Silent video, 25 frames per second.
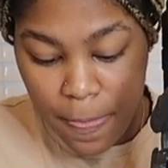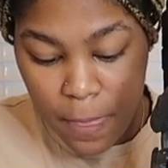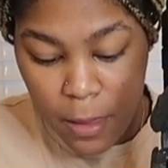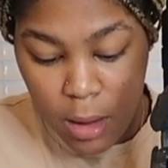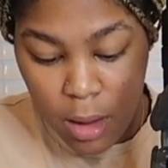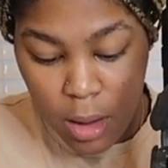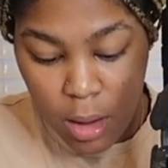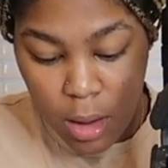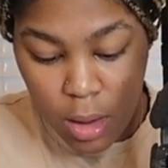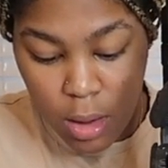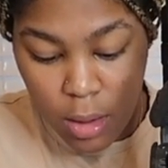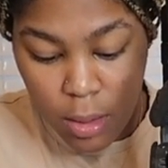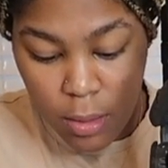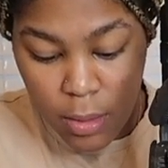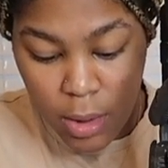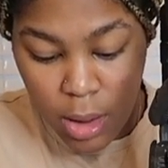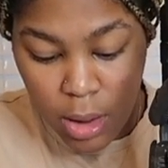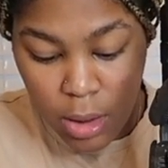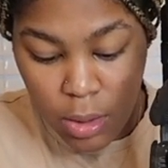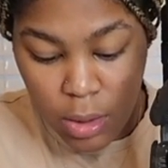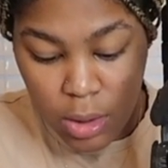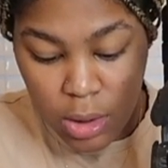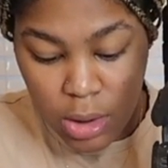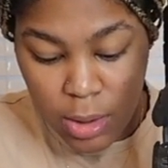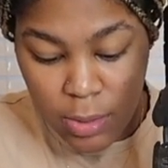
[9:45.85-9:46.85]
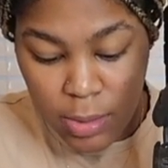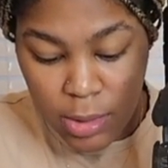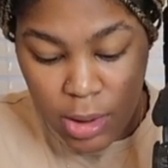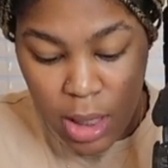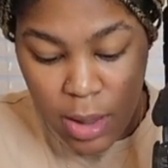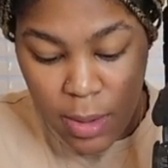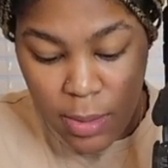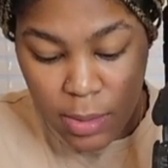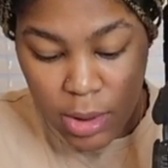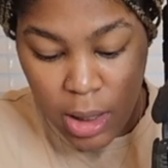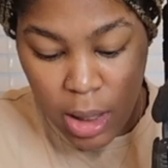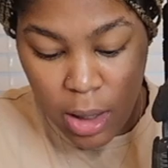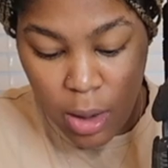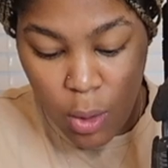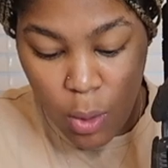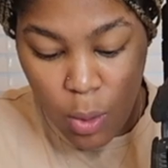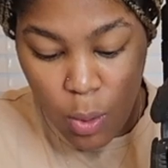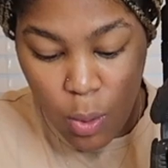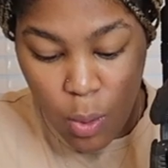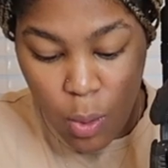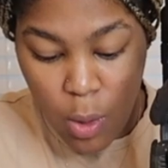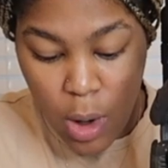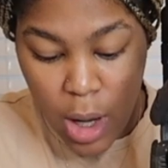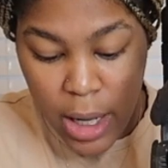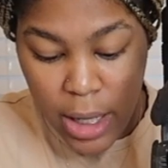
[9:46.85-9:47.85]
I know sometimes like
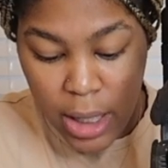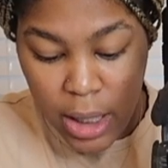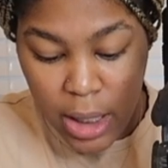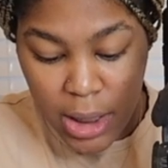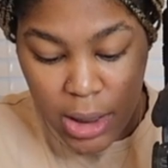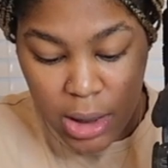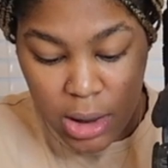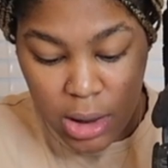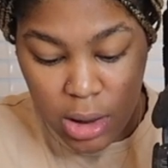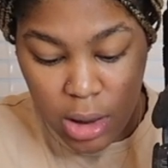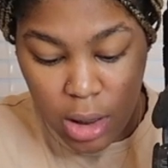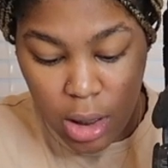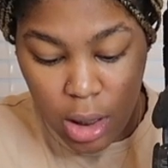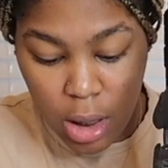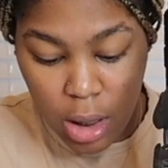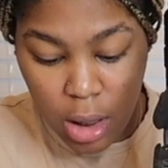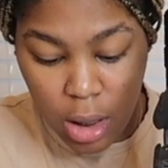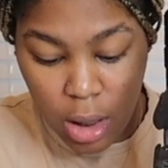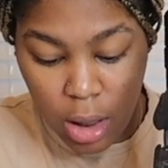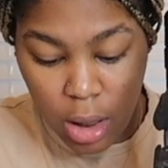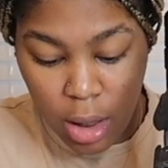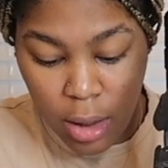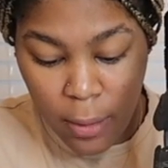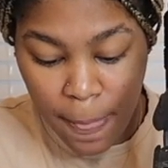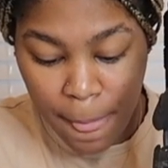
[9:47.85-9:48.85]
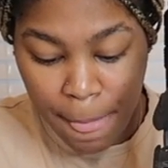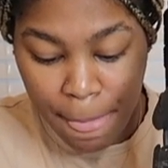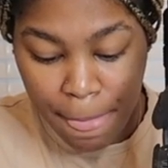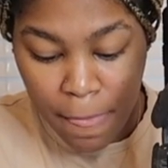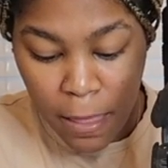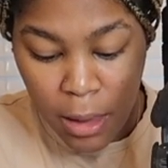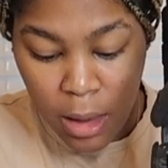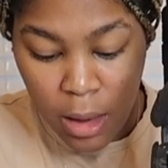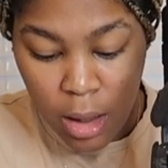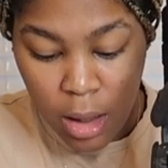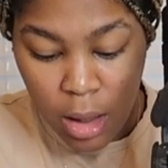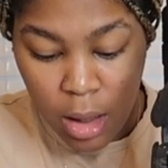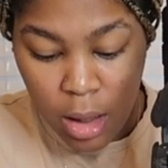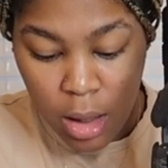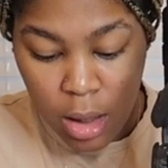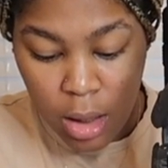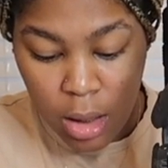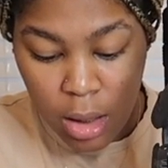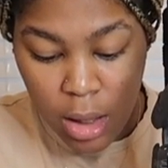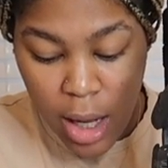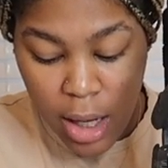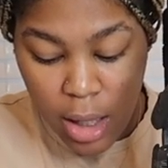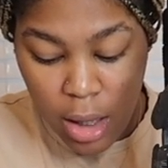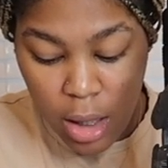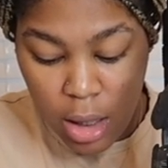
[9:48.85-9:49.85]
whites and
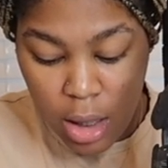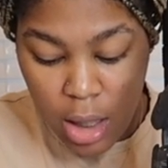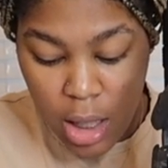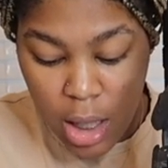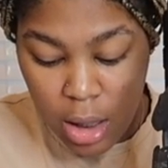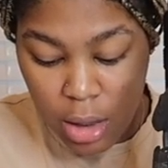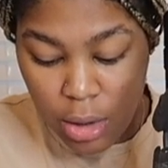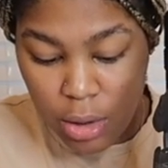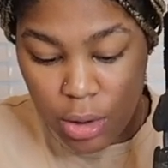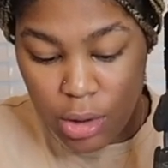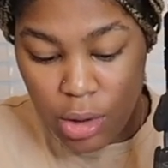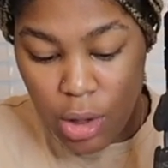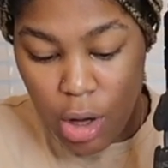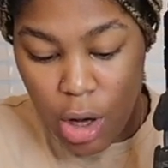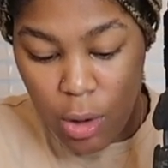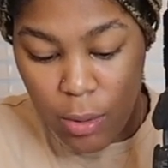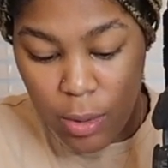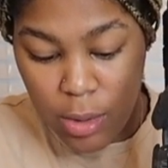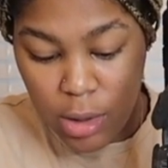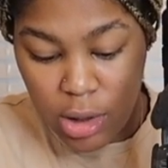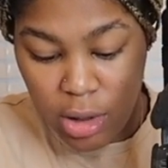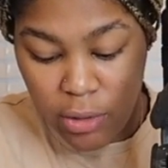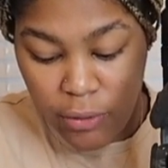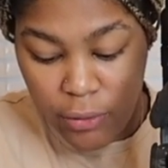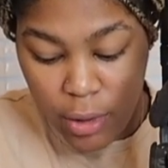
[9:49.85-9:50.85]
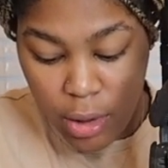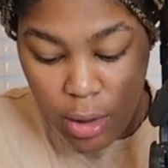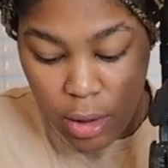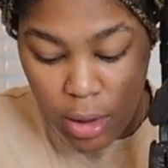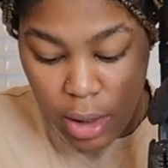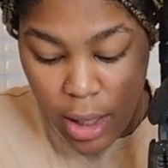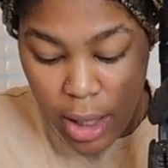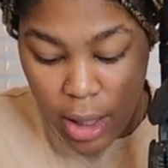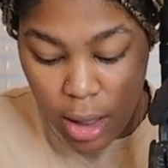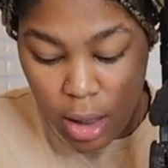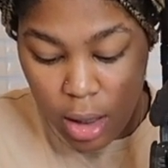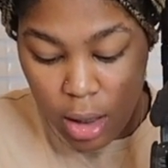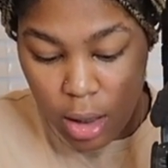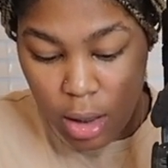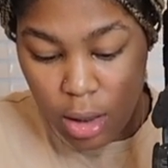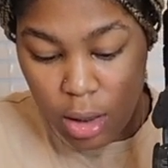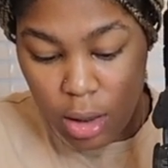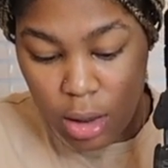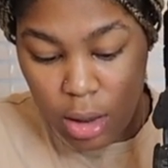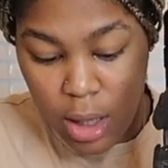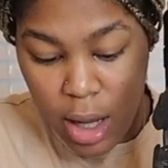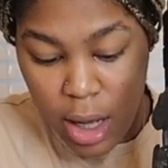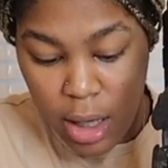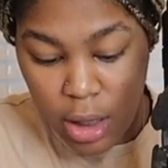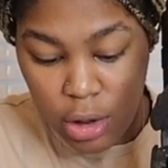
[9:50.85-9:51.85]
lighter colors always feel like
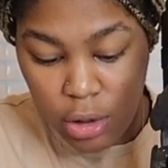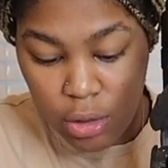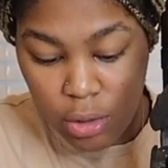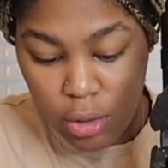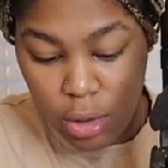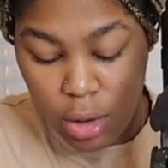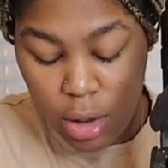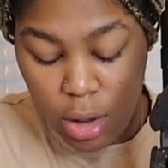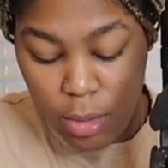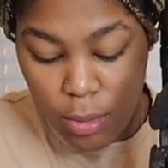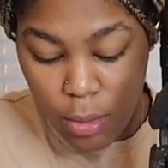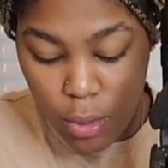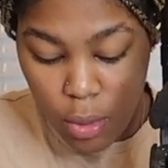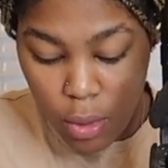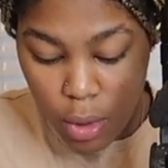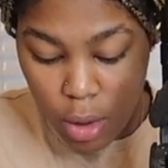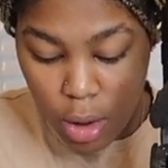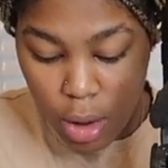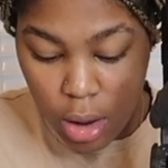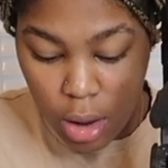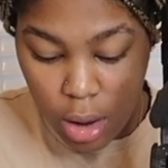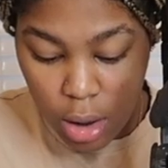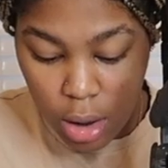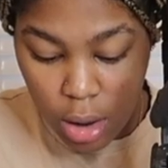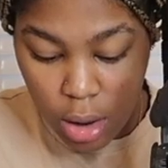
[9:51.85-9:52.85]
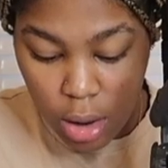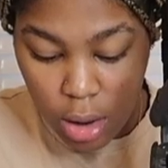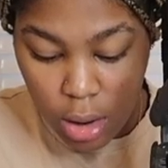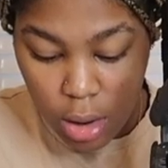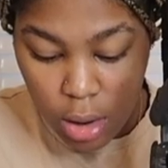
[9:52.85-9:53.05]
naturally more